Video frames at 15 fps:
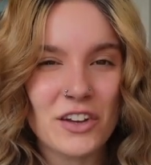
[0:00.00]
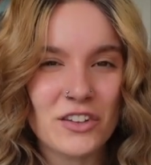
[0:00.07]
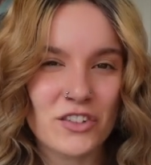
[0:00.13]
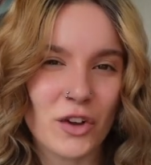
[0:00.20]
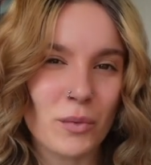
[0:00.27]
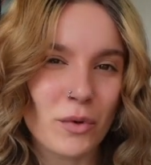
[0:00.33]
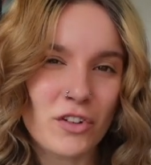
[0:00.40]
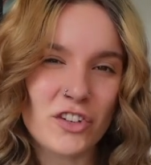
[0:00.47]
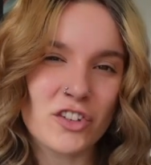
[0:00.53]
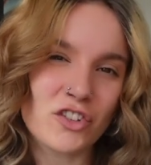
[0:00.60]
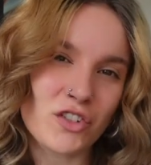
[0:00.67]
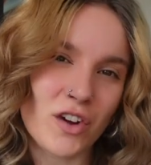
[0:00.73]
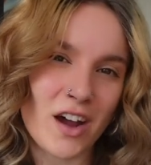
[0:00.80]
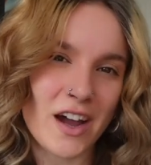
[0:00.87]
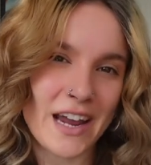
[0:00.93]
So I wanted to
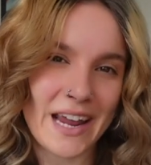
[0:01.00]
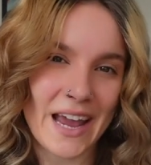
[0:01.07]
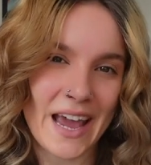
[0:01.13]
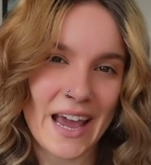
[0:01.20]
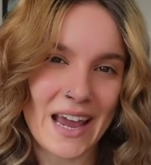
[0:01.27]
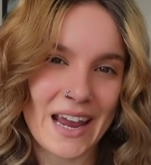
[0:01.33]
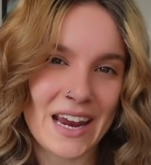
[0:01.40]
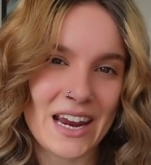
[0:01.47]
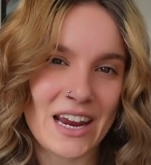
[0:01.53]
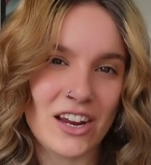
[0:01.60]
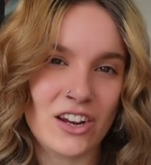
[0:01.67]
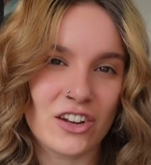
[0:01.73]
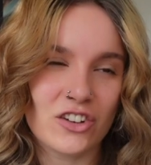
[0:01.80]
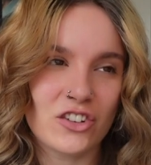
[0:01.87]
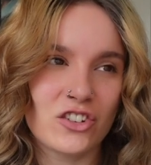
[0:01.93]
try
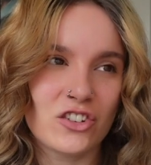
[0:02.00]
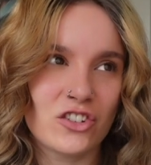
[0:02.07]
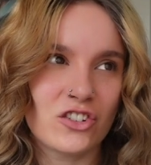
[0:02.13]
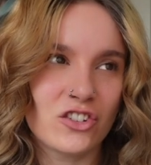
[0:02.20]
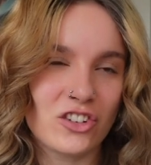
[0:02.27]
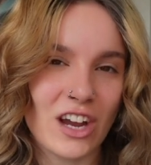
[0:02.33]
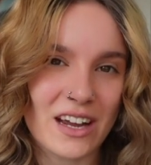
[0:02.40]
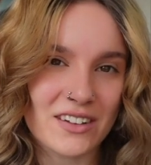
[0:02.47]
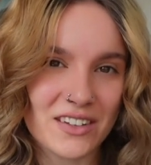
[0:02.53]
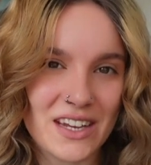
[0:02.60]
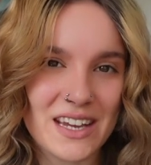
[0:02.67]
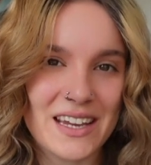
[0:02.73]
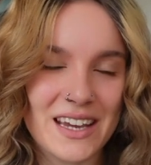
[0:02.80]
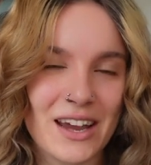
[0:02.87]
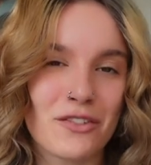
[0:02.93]
a
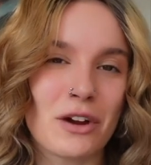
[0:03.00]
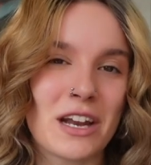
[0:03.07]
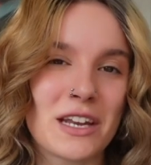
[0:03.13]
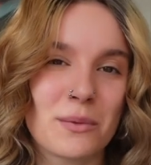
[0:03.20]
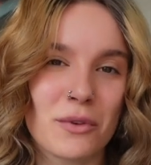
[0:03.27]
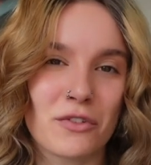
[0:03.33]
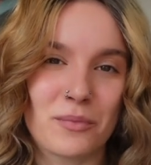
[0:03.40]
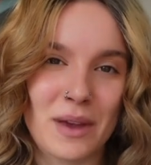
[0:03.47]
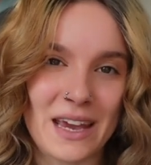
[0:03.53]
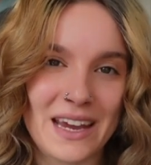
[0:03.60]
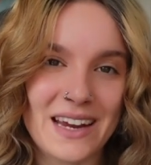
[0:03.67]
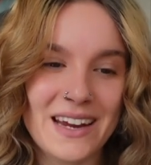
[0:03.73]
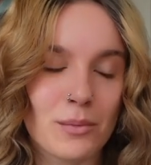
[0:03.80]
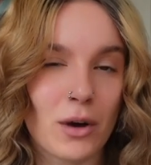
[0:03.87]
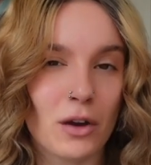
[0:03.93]
chatty get ready with
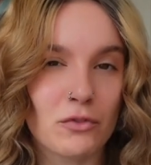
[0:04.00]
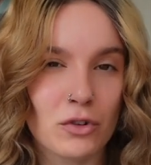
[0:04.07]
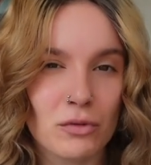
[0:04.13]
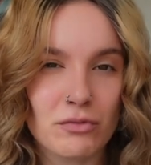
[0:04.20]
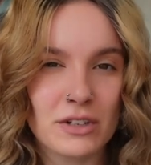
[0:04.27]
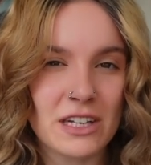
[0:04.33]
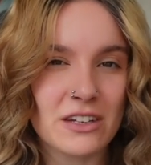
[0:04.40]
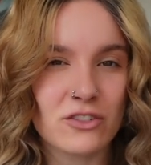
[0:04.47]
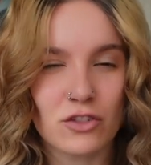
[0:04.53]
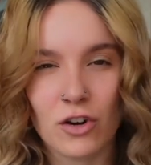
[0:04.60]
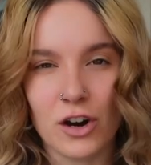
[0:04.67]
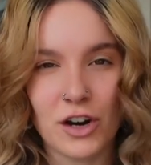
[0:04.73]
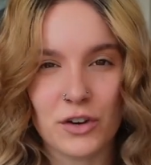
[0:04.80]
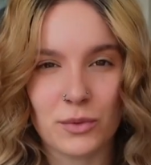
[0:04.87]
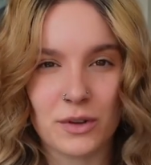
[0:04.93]
me. Um, I've not really
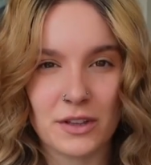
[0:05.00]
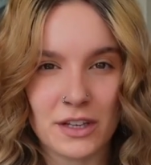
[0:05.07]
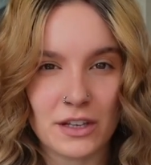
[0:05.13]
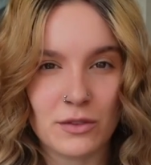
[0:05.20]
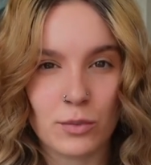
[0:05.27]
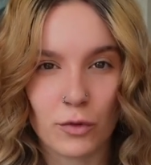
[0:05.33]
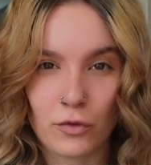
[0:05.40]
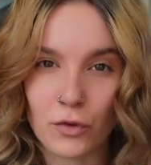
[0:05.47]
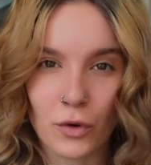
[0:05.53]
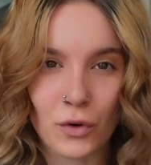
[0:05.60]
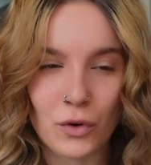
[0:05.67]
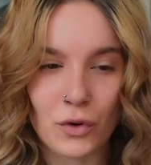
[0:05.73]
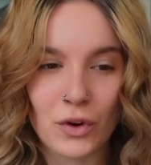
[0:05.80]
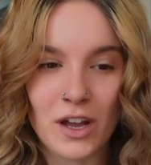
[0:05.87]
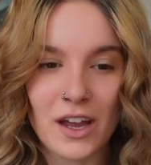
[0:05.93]
tried one of these
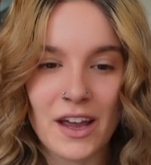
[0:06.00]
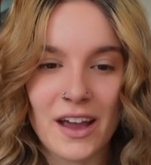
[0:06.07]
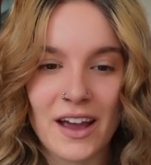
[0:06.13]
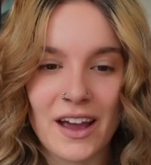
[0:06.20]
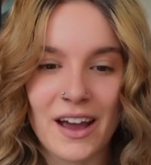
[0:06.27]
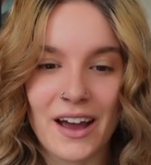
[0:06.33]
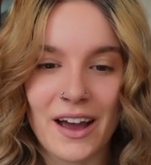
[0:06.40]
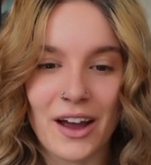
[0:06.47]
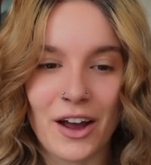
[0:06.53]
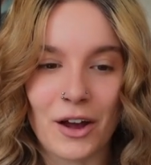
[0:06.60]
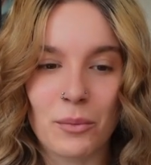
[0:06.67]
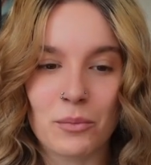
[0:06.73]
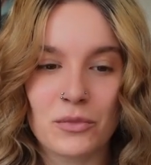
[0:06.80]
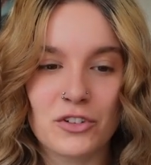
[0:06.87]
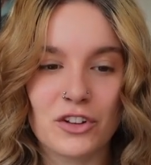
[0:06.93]
before
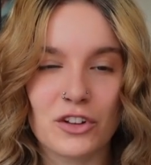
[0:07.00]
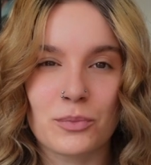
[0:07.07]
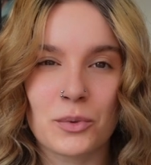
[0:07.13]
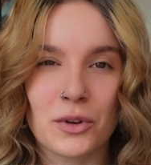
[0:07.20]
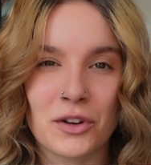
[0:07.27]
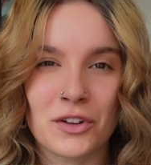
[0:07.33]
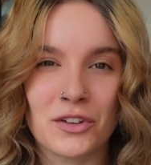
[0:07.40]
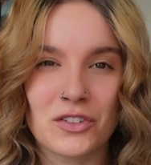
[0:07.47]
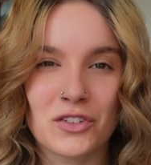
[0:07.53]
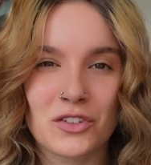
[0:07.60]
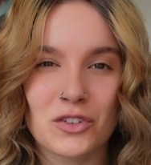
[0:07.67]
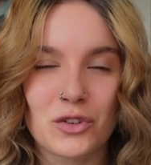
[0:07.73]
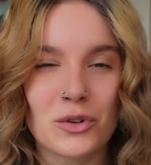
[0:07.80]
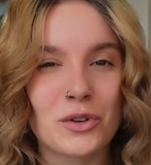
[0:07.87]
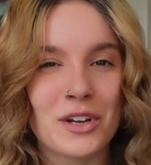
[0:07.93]
um, just because
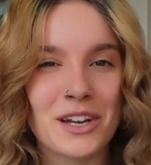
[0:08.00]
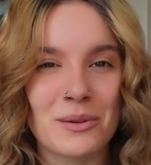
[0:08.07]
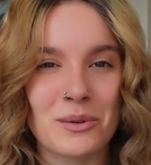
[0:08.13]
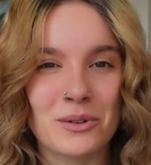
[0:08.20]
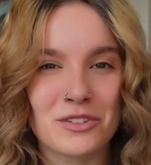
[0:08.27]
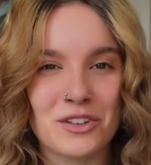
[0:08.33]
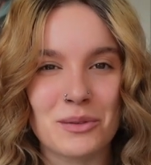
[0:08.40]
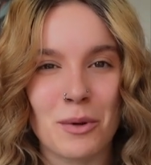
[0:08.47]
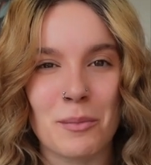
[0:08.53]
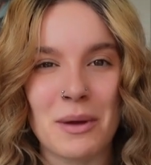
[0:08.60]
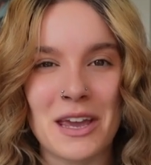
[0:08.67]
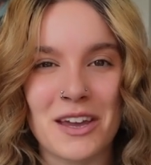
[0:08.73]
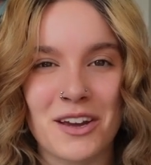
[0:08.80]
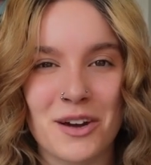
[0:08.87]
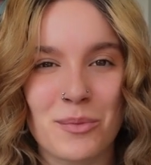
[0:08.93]
talking whilst doing my
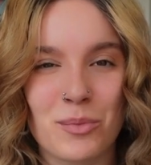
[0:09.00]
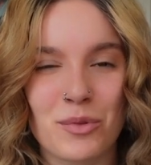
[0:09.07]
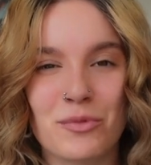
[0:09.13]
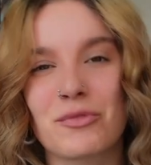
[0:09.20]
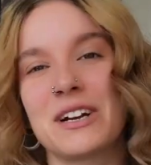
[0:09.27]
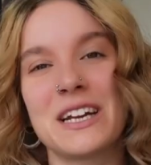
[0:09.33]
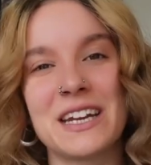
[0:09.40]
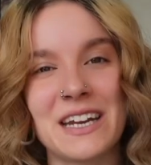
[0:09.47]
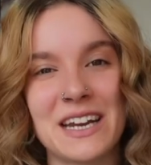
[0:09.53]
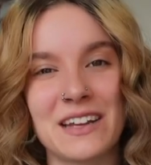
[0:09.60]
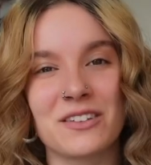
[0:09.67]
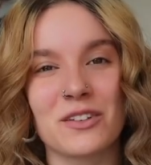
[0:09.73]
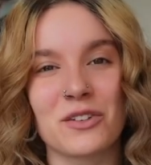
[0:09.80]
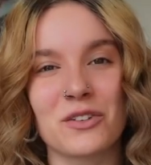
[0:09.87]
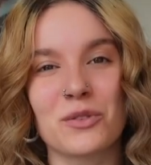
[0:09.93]
makeup really
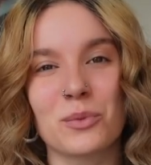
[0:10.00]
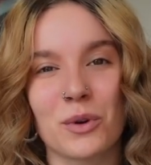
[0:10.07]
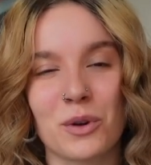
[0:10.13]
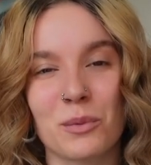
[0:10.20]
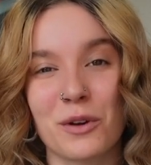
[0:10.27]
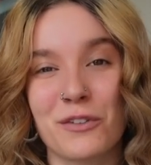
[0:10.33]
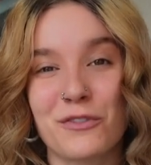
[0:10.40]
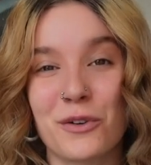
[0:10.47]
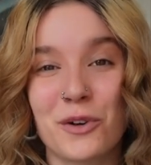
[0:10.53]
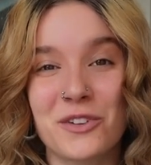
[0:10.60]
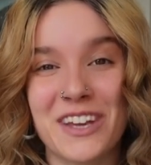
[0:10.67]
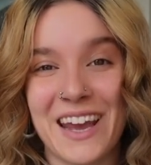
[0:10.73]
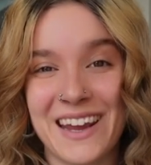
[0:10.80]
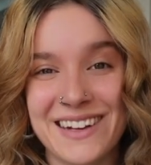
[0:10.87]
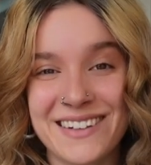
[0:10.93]
isn't one of my
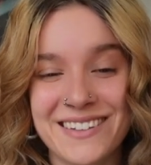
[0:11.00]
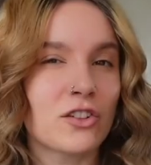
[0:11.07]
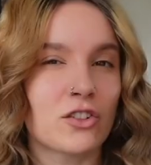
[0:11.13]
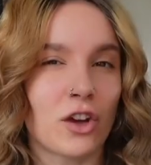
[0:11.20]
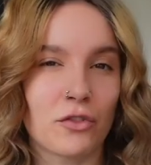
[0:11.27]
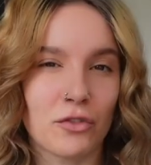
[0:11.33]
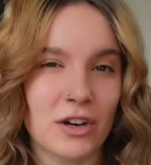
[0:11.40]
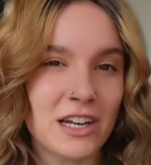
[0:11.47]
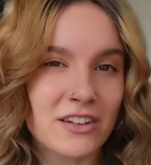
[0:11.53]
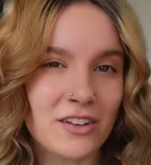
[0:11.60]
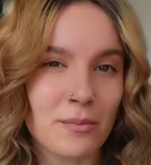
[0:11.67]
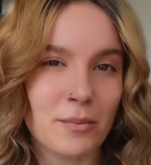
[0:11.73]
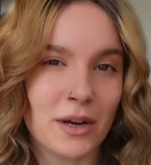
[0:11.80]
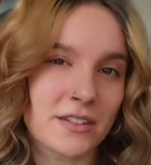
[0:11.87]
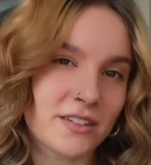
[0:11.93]
fortes. So I've already
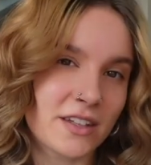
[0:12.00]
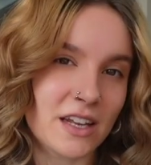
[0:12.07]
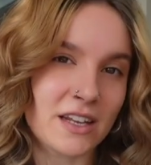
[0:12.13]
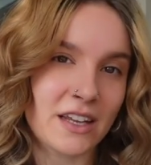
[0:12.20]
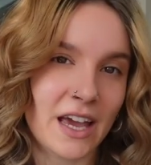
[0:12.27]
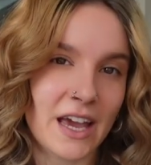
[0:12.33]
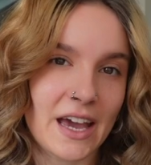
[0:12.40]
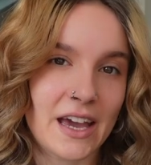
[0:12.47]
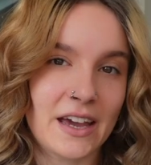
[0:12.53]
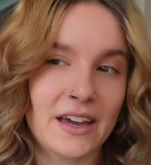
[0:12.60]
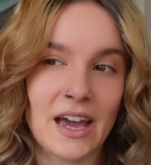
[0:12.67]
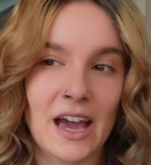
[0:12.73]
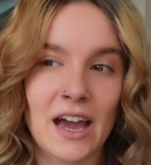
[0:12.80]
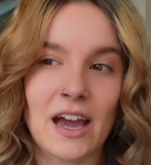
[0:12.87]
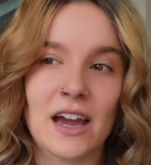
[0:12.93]
done my skincare
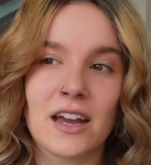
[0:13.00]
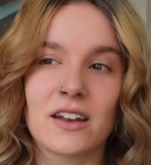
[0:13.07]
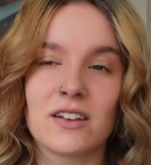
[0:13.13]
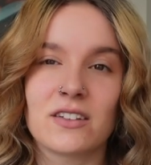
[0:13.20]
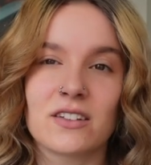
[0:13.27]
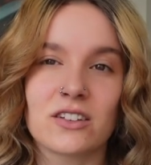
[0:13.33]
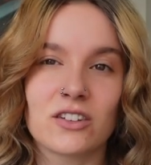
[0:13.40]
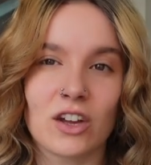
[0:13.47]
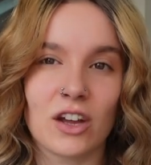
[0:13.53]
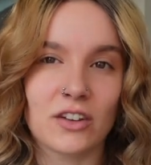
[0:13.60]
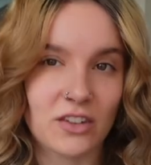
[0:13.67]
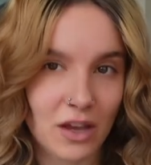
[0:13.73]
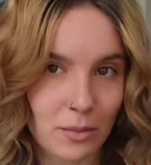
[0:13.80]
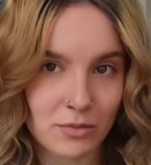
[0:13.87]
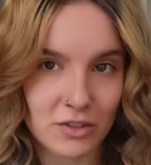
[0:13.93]
and
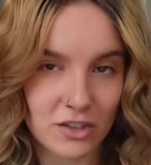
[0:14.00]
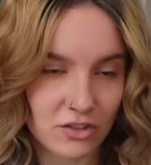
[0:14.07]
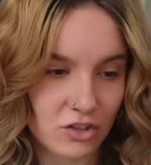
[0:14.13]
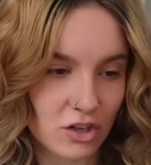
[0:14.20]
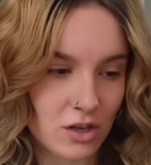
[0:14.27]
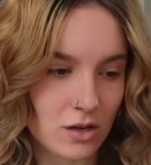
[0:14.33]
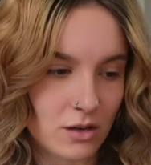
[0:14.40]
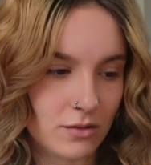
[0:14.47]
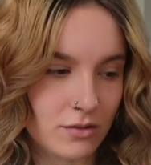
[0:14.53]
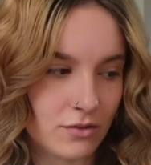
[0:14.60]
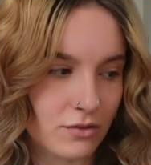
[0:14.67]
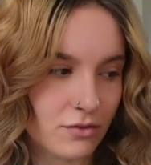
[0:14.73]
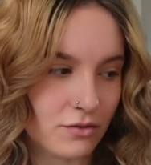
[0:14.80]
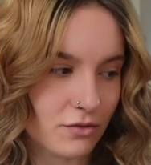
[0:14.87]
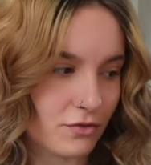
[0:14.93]
attempted to
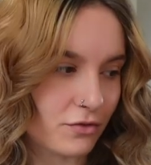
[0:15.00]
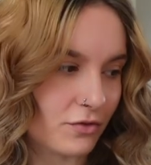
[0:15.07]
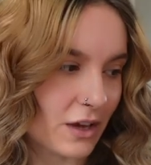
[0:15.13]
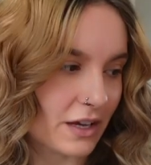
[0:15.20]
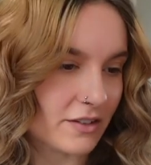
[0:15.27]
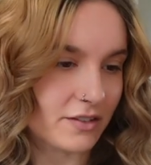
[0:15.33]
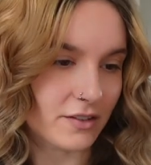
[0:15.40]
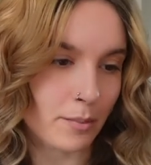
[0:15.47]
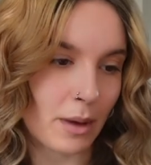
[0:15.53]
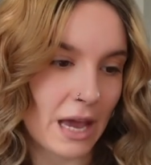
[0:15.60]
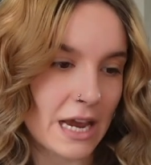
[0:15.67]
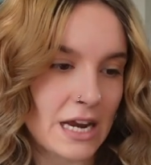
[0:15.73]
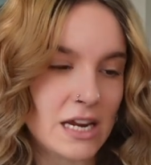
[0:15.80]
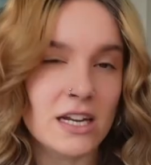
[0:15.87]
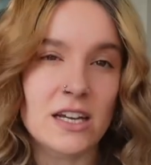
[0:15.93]
fix the
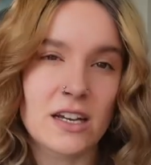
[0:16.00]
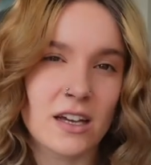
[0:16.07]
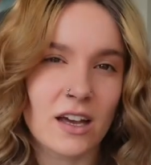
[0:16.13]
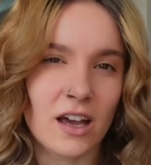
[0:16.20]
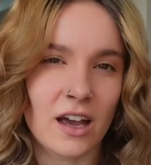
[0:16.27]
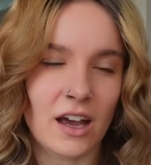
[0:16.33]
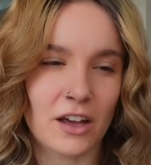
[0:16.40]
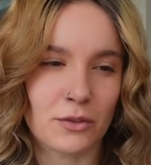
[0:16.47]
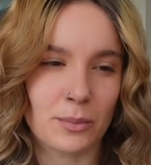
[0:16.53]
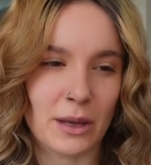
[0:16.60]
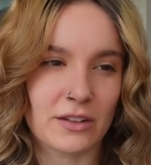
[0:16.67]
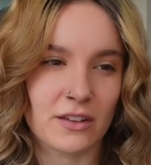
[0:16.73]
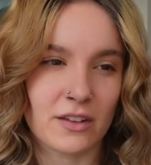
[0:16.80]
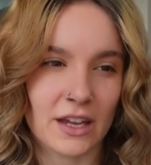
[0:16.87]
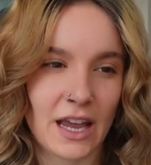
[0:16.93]
mane as
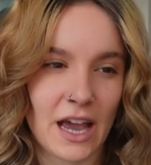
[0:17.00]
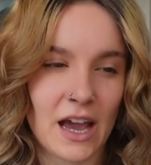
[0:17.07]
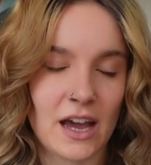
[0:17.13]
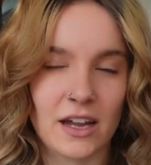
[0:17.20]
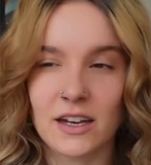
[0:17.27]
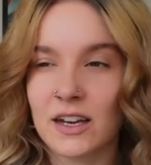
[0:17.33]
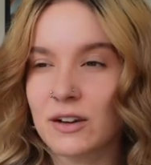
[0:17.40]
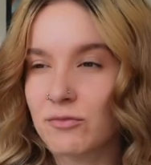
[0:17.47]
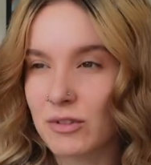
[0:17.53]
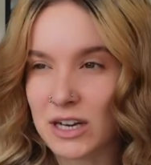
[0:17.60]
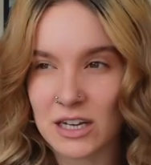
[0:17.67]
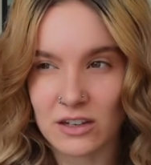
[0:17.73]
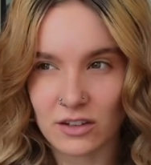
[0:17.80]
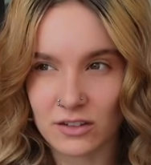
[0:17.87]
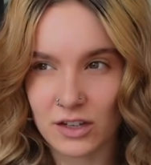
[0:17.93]
best as I can. It
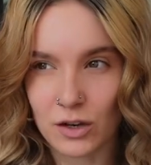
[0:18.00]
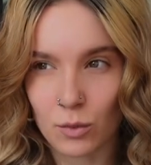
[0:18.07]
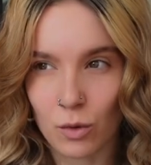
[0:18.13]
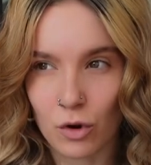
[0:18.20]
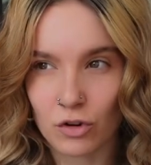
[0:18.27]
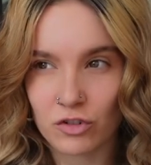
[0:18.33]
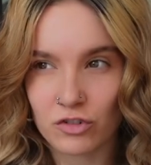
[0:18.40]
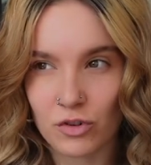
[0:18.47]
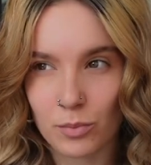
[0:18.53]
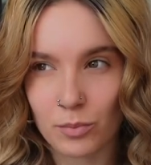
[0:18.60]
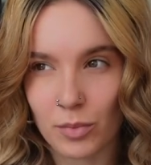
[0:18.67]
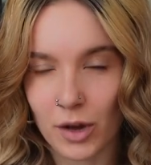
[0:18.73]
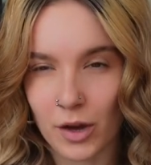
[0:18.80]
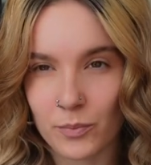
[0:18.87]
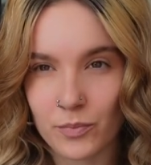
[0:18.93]
really does need a wash
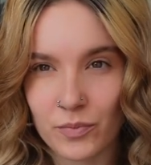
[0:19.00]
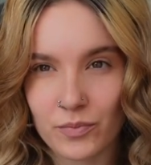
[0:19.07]
but